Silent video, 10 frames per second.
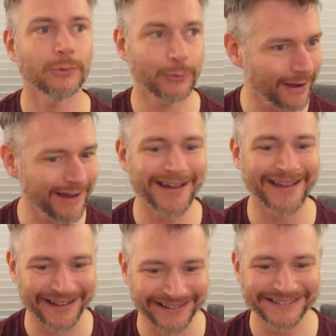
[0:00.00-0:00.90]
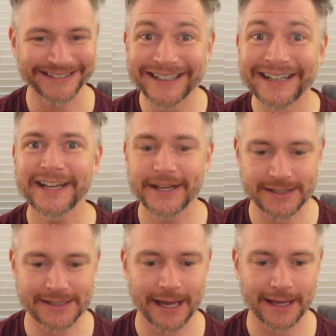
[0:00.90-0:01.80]
Right, he
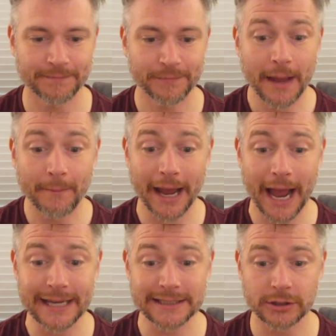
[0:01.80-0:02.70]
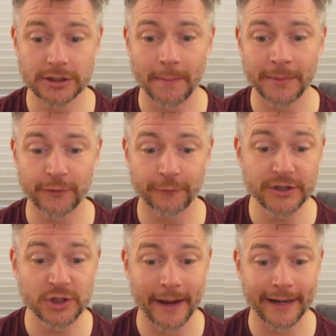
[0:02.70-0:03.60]
said. My eyes looked up at the
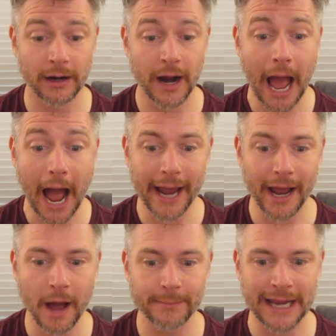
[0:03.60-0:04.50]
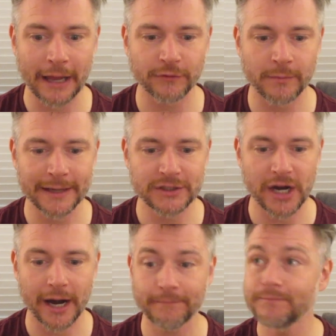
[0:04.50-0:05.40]
refrigerator. I hopped down from my
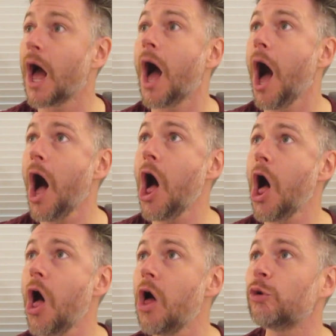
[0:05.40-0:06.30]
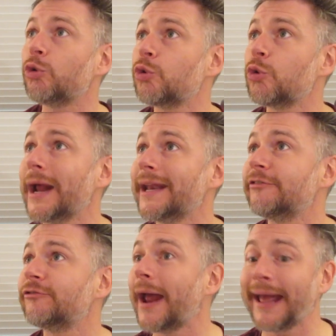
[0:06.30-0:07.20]
chair. All righty,
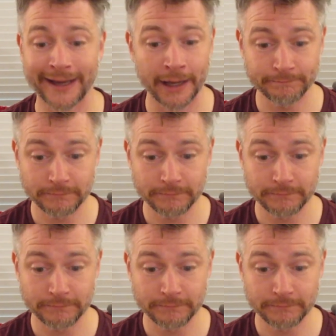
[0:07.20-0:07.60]
Frank.